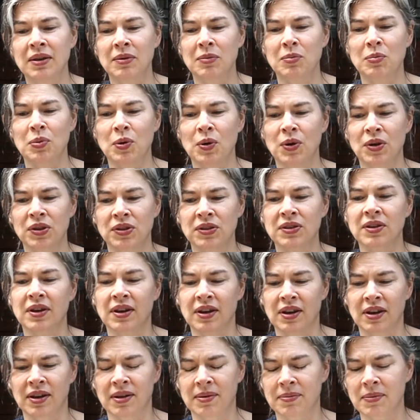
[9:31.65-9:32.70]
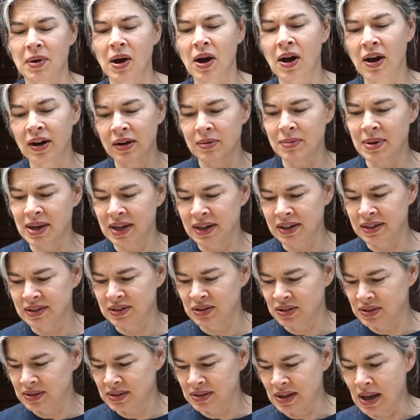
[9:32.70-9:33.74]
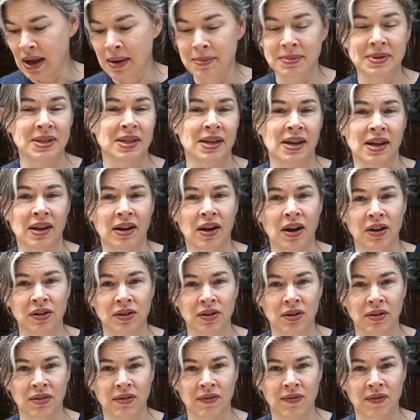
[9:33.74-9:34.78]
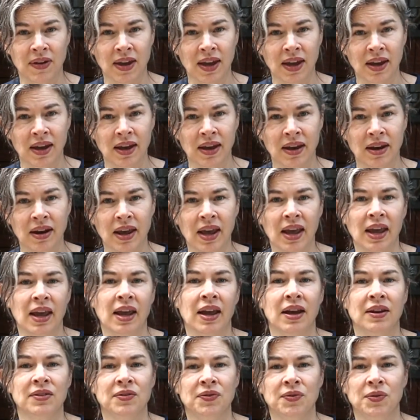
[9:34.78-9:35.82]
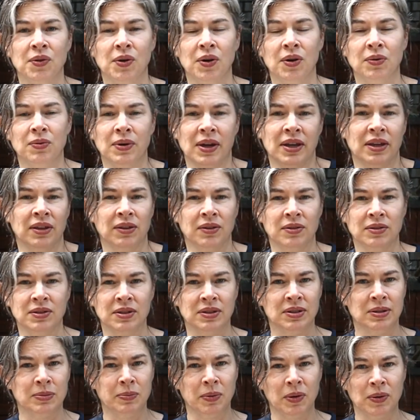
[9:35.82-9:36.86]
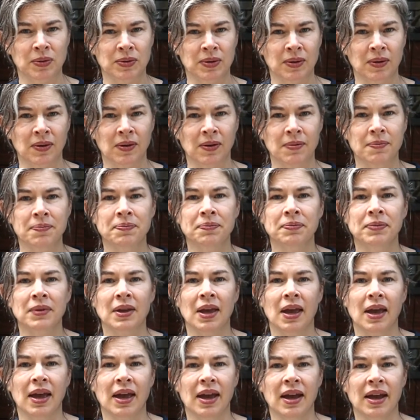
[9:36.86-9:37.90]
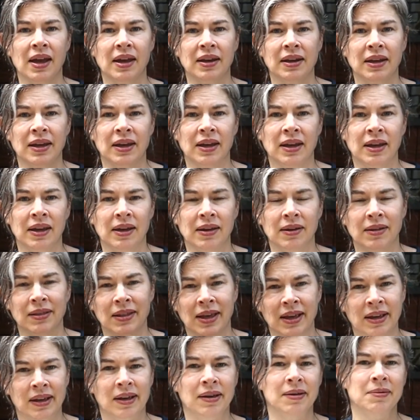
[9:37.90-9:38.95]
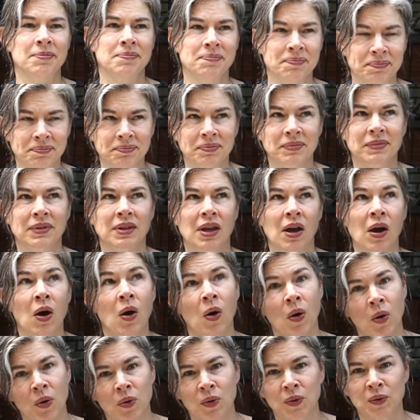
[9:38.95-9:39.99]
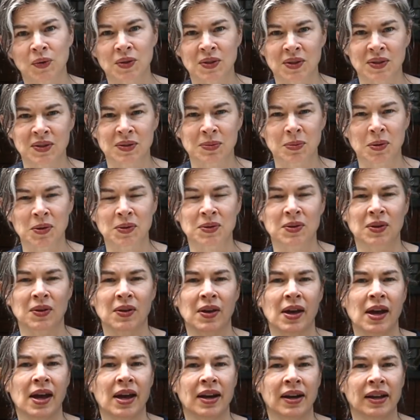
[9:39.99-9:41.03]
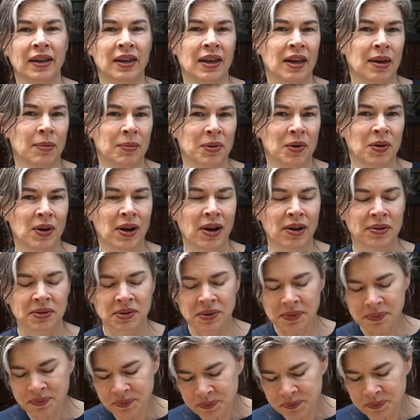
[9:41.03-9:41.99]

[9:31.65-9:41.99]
both automatic just emptying under the van and for regular disposal at a hose disposal at a campground.